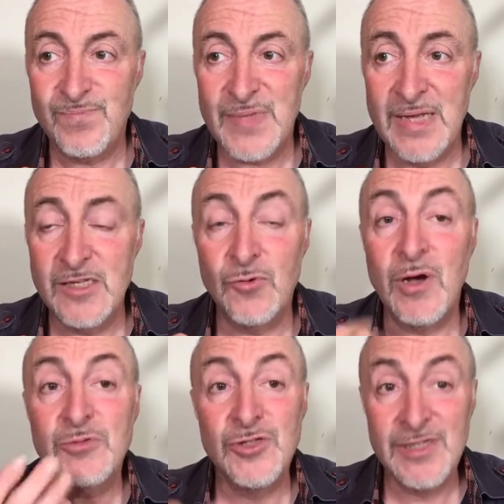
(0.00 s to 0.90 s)

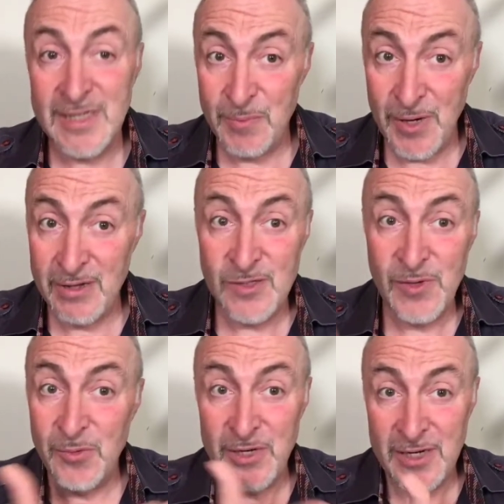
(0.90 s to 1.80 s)
interruptions in their path to where
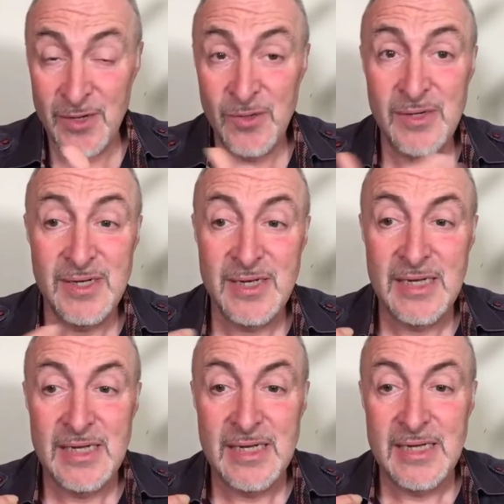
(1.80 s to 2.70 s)
they want to go,
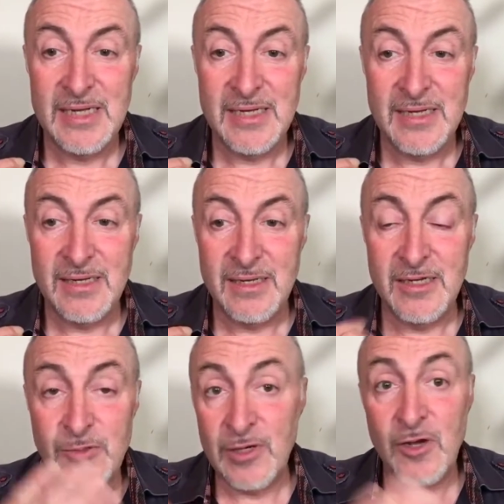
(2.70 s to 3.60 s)

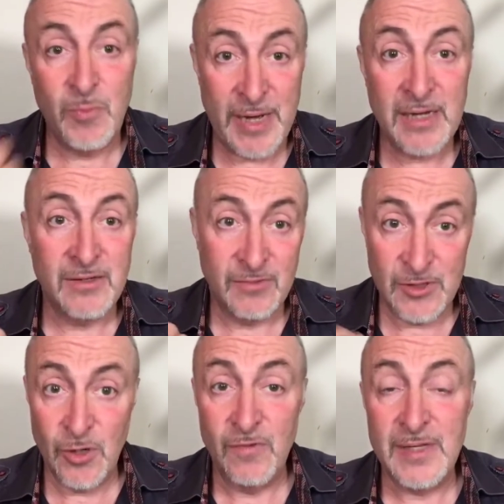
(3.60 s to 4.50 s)
is we've got to go back and
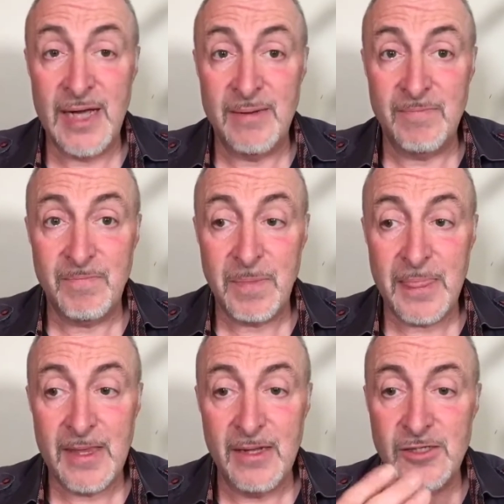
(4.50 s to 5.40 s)
resolve that.
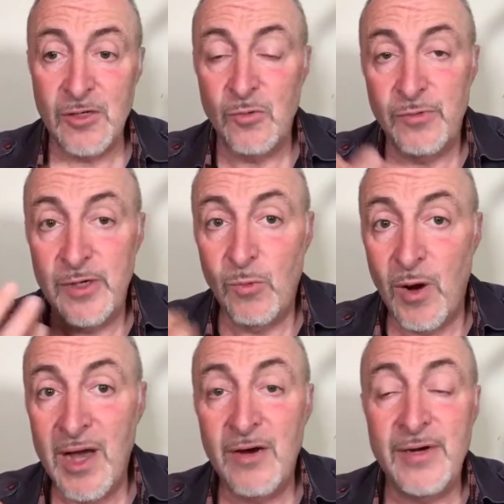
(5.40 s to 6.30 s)
So
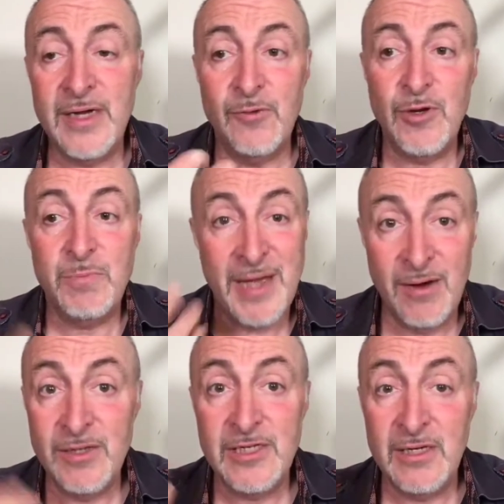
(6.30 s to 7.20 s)
rewiring and
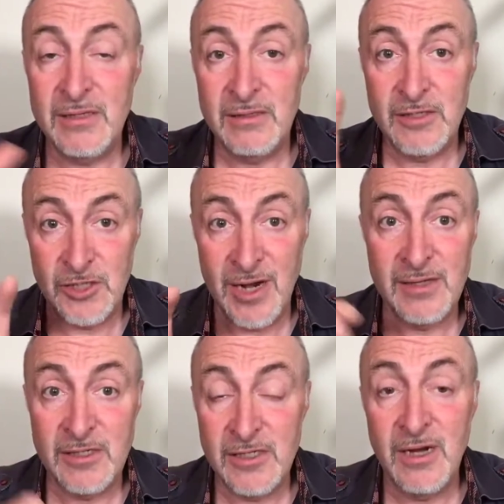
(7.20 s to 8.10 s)
reparenting the child
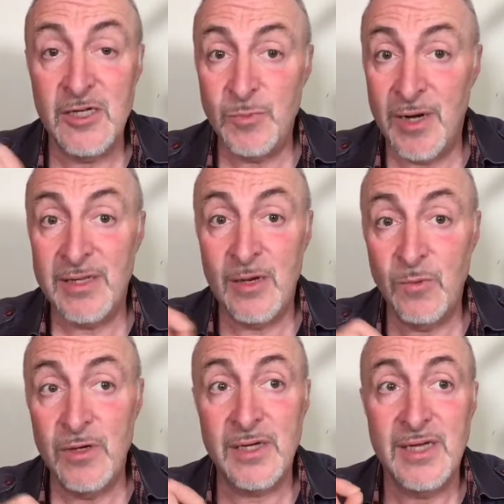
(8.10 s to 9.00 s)
inside is part of that
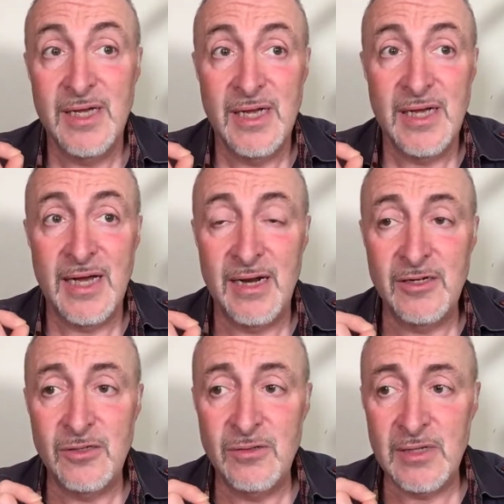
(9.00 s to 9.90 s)
work. And I
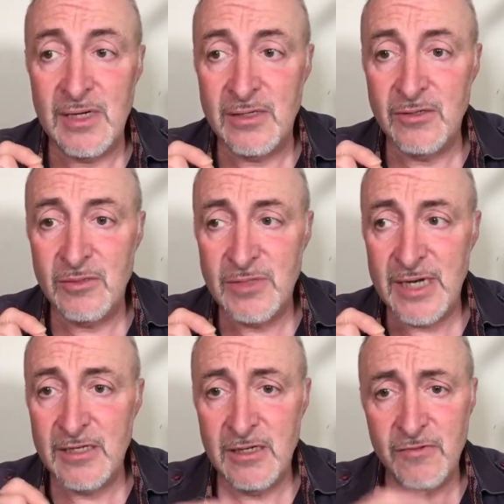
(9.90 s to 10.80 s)
do some
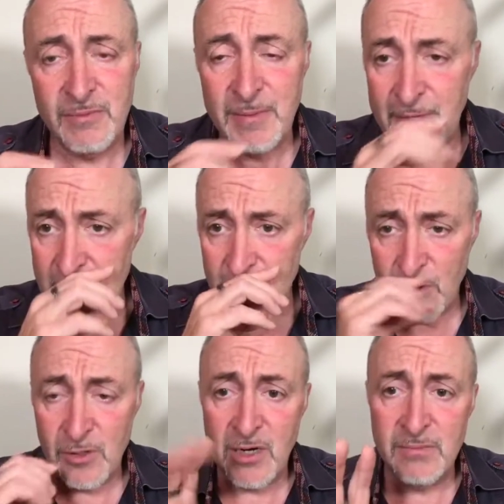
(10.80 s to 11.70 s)
techniques on it from my master's
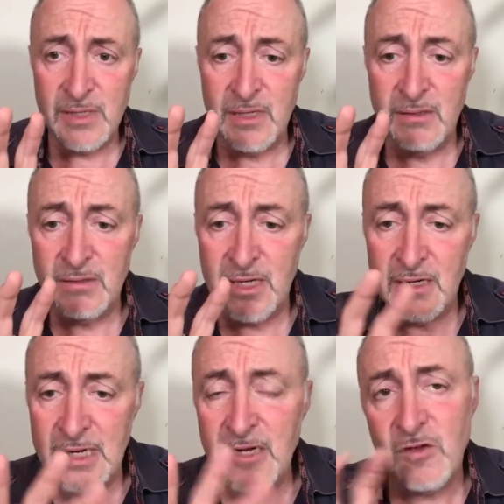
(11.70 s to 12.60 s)
program in
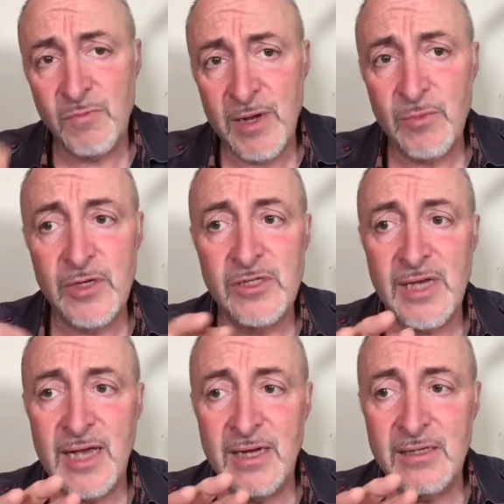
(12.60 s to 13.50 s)
healing of memories
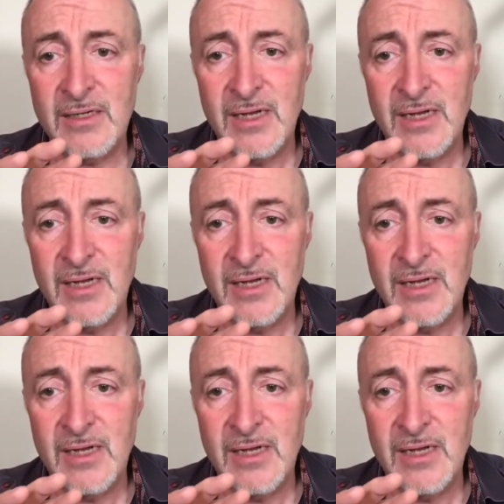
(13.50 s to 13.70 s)
and